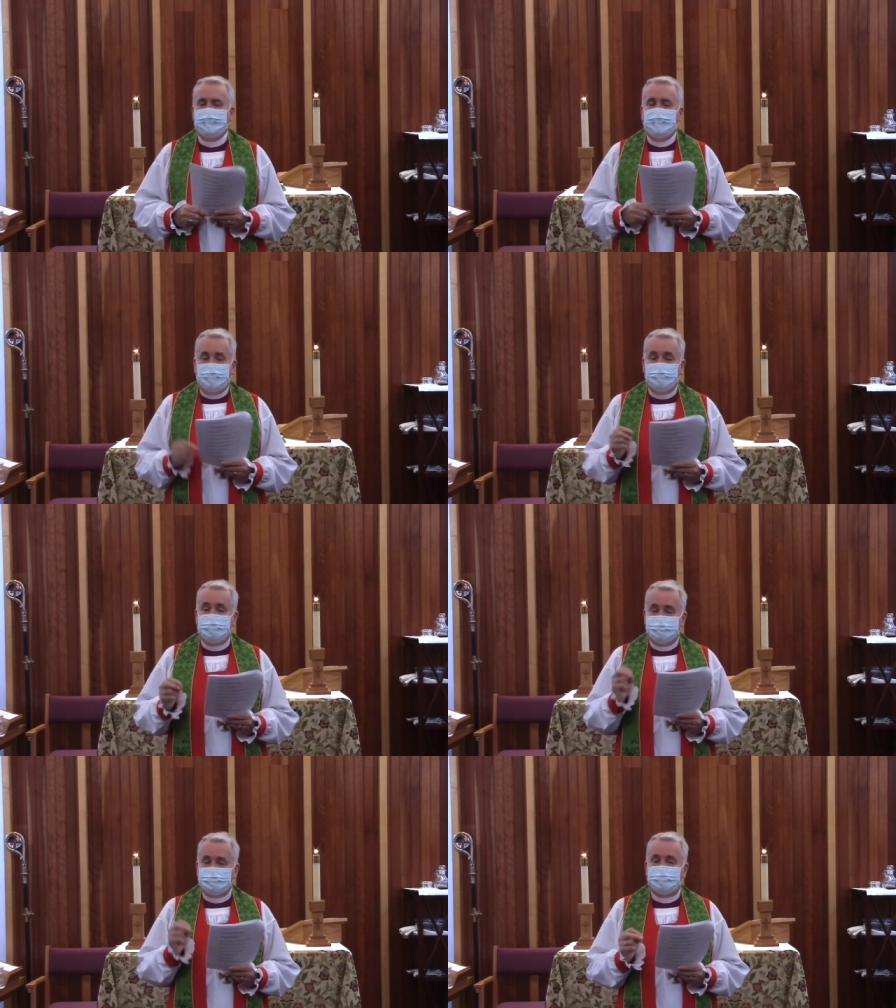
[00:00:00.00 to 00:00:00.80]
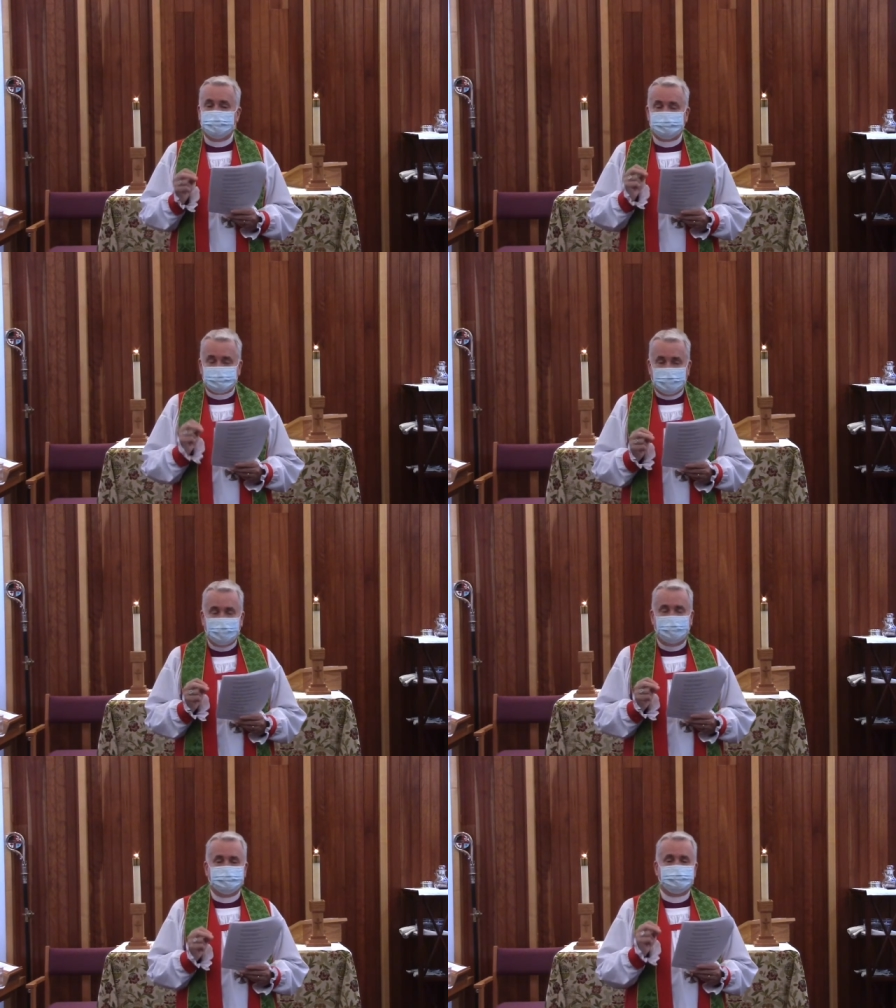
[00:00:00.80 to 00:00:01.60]
And then, of course,
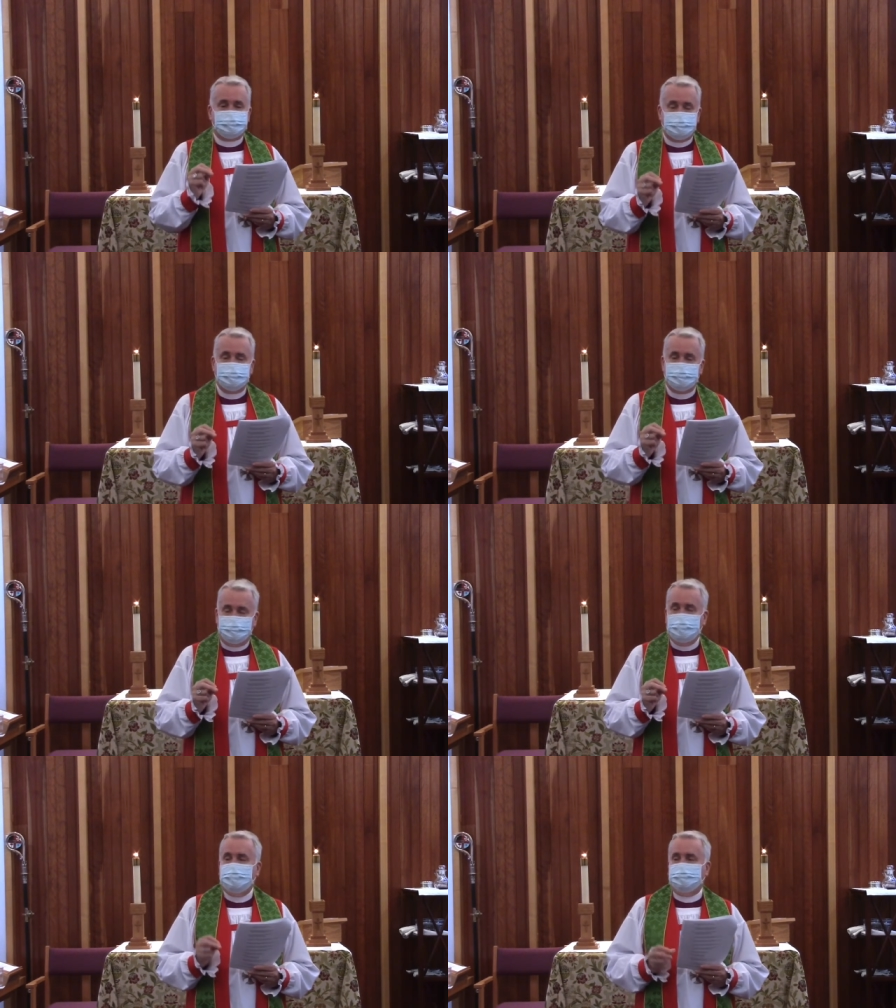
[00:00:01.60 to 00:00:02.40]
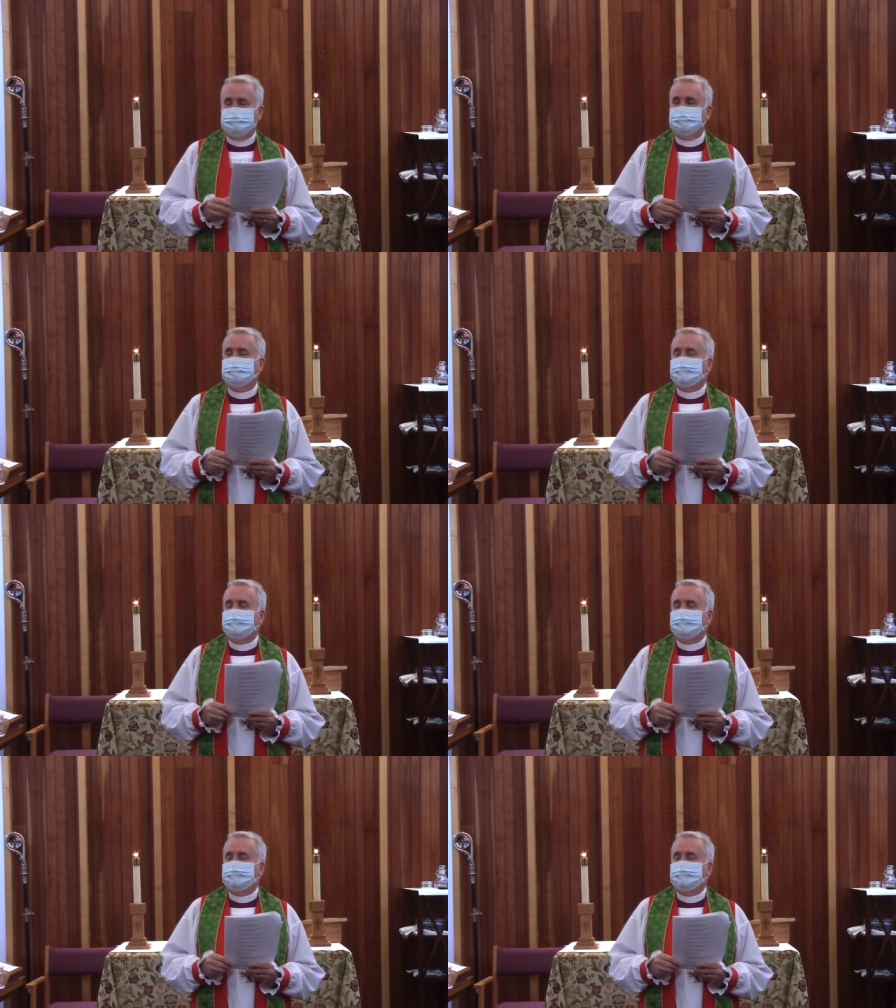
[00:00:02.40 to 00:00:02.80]
says to the man,